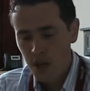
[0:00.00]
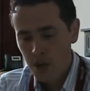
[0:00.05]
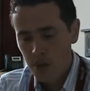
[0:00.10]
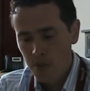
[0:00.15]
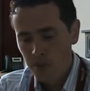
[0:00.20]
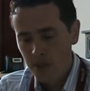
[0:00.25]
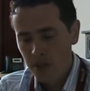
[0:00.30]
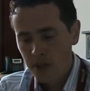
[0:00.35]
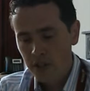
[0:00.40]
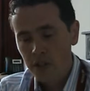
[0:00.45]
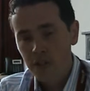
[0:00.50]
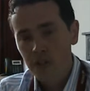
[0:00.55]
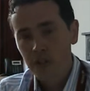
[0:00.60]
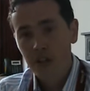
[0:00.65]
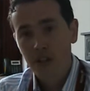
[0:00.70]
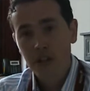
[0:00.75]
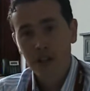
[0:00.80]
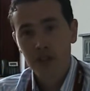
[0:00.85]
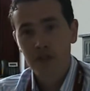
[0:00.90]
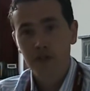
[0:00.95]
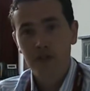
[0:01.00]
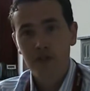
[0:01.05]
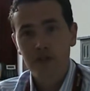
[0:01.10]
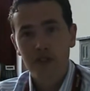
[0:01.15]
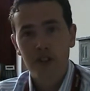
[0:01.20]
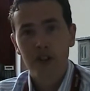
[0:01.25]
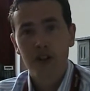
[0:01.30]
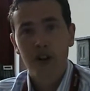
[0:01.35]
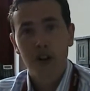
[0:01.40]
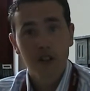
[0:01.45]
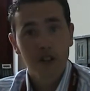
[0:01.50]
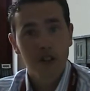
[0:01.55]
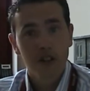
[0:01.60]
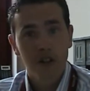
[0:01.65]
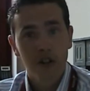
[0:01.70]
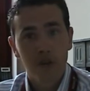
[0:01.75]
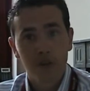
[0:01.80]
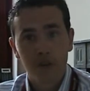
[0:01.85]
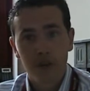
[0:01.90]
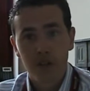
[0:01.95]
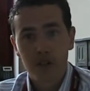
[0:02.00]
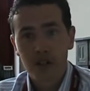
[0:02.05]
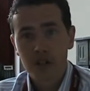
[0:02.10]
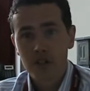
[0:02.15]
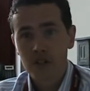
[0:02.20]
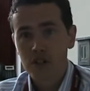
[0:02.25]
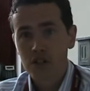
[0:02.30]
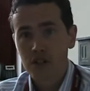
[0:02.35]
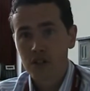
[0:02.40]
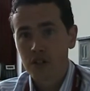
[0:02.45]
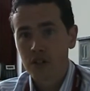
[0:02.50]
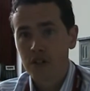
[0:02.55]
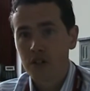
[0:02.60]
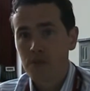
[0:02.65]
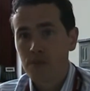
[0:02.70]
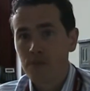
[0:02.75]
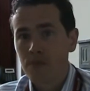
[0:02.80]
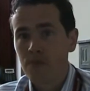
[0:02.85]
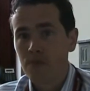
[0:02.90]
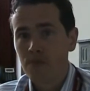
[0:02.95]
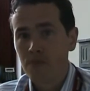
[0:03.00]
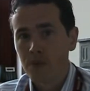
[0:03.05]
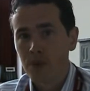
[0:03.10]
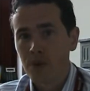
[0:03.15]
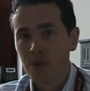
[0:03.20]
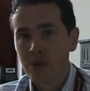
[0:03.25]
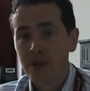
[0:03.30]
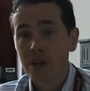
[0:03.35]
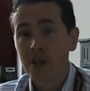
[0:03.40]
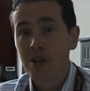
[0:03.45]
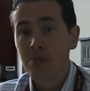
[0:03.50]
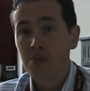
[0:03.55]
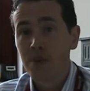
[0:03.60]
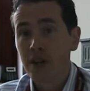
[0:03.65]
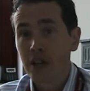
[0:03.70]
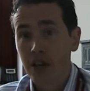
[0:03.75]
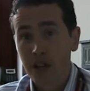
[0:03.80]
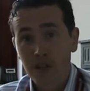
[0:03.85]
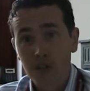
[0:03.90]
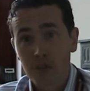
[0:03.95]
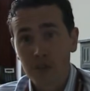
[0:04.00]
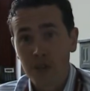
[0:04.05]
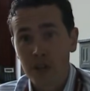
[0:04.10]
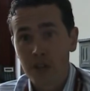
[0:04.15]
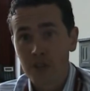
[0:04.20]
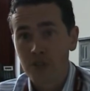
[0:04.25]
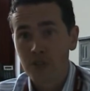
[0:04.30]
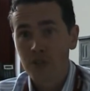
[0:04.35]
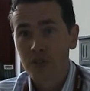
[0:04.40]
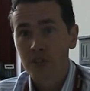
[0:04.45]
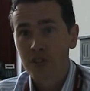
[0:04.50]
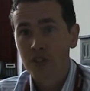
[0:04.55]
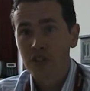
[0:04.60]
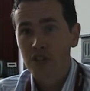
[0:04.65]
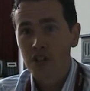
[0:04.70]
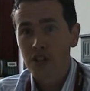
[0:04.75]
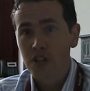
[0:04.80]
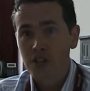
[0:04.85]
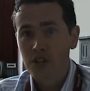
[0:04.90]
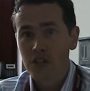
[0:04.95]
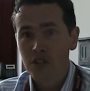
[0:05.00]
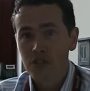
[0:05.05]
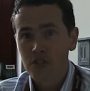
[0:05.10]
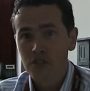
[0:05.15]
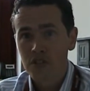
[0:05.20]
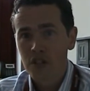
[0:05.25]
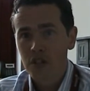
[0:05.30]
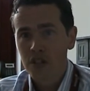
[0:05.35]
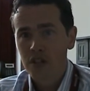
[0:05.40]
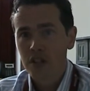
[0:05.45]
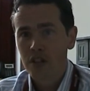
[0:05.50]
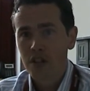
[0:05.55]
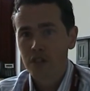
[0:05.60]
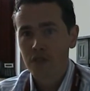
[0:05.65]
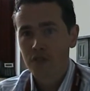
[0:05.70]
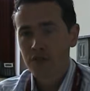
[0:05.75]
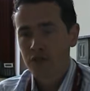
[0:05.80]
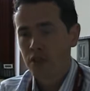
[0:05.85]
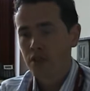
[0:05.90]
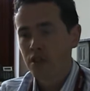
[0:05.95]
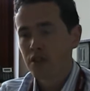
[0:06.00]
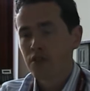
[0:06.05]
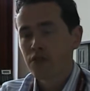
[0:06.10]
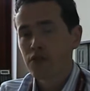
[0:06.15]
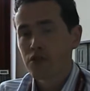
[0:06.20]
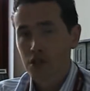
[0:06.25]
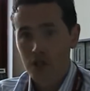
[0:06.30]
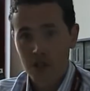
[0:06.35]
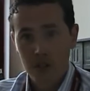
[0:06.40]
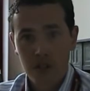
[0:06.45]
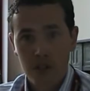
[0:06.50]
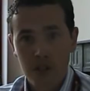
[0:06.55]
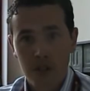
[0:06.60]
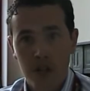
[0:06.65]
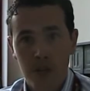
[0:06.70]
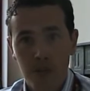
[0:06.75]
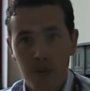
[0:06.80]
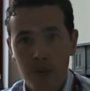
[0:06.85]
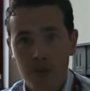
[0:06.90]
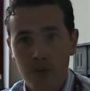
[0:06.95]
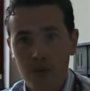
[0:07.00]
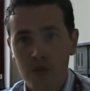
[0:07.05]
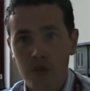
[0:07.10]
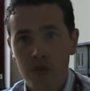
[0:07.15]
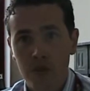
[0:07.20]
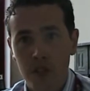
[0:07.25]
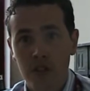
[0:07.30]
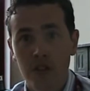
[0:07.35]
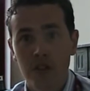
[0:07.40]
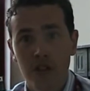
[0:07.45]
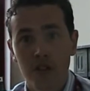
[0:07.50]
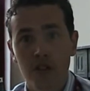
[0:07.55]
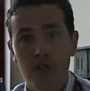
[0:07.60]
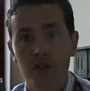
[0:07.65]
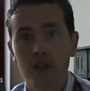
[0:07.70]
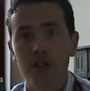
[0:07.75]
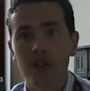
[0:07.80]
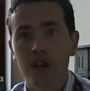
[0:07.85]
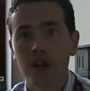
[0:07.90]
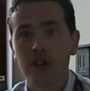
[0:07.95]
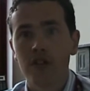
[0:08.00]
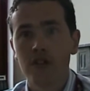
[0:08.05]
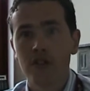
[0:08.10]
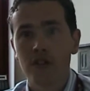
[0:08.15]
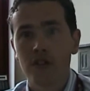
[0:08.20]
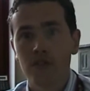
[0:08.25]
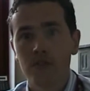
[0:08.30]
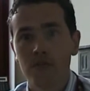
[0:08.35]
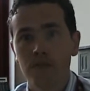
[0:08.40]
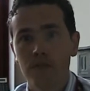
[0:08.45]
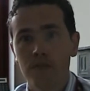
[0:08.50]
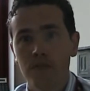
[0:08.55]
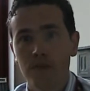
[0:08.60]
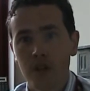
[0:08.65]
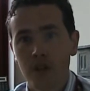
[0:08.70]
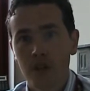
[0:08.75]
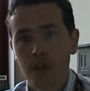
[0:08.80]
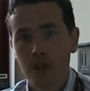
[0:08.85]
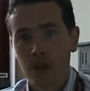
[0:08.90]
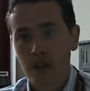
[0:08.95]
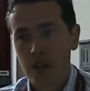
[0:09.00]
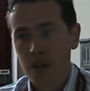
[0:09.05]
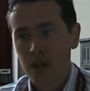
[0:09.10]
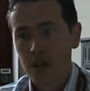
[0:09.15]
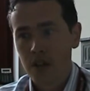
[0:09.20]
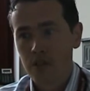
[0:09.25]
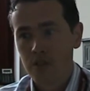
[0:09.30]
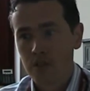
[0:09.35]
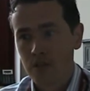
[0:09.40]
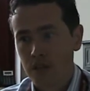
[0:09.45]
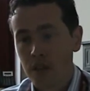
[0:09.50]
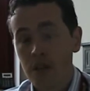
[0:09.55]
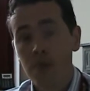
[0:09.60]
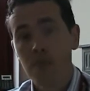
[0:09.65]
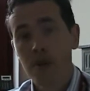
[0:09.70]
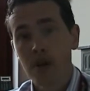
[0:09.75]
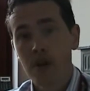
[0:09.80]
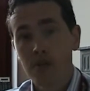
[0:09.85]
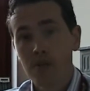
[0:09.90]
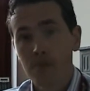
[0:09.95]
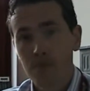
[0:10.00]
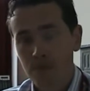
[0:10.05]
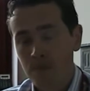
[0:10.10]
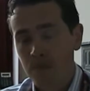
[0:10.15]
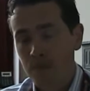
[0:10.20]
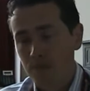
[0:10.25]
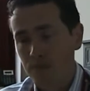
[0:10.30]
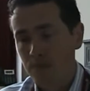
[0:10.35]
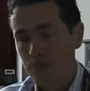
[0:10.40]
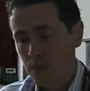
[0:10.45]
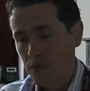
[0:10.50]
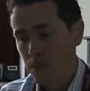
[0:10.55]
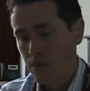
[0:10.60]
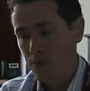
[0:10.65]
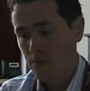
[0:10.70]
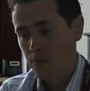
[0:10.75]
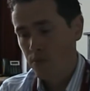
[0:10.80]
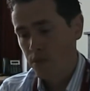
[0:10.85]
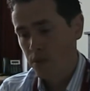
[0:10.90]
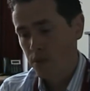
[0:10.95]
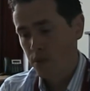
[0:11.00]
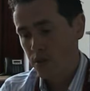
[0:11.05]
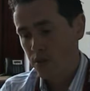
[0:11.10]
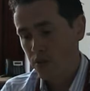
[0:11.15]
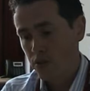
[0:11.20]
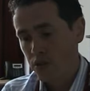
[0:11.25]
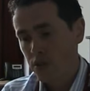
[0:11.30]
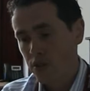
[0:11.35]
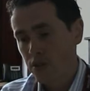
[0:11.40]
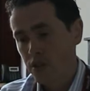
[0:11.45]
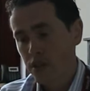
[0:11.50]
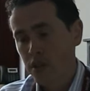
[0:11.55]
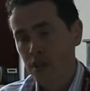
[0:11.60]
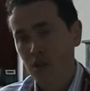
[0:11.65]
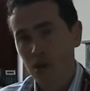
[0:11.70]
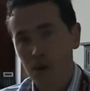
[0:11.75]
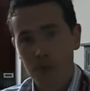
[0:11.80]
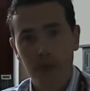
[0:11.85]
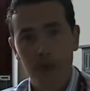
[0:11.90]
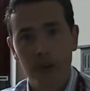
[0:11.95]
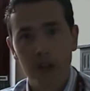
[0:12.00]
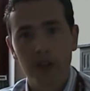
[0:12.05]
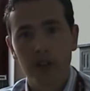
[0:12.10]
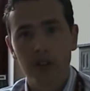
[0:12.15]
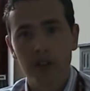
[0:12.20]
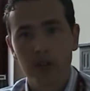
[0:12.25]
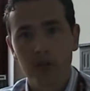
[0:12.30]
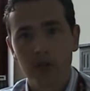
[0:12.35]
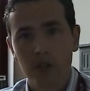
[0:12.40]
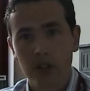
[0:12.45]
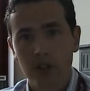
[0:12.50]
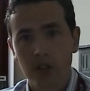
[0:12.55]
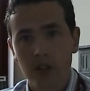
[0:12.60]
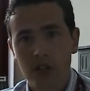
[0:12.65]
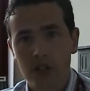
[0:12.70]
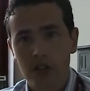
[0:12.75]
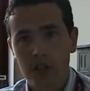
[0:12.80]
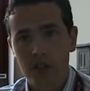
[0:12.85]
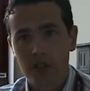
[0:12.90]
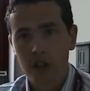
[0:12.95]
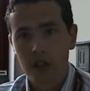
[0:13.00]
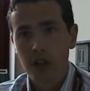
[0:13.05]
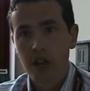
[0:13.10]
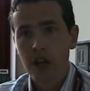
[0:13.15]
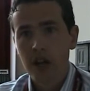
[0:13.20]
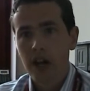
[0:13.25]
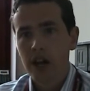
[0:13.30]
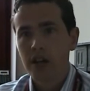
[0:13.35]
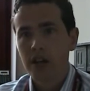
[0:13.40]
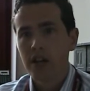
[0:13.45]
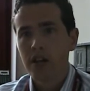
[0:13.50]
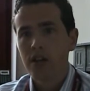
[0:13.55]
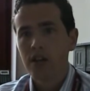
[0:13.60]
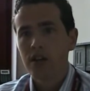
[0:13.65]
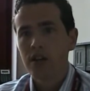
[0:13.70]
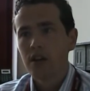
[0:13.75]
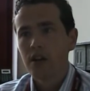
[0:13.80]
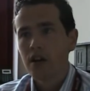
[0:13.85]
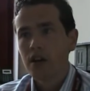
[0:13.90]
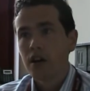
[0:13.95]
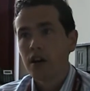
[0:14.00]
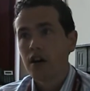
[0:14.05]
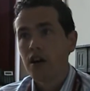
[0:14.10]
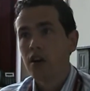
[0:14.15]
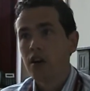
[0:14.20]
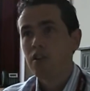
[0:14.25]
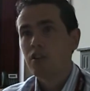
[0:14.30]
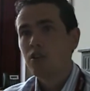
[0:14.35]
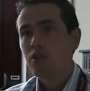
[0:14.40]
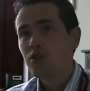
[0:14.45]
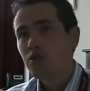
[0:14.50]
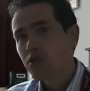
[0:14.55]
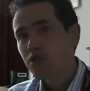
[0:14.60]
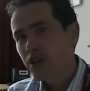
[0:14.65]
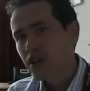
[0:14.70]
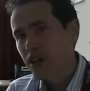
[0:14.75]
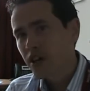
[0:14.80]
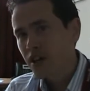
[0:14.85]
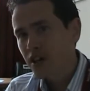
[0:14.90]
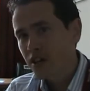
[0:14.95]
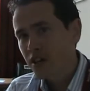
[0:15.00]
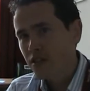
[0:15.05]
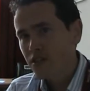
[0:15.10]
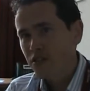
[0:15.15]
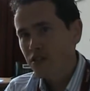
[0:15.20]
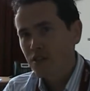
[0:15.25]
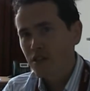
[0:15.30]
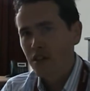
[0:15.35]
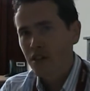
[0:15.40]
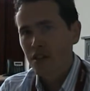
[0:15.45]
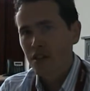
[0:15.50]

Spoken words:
But there are a lot of other companies, really big enterprise organizations, that have a lot of sunken capital in their current IT, and they may currently operate their own data center, and they are looking at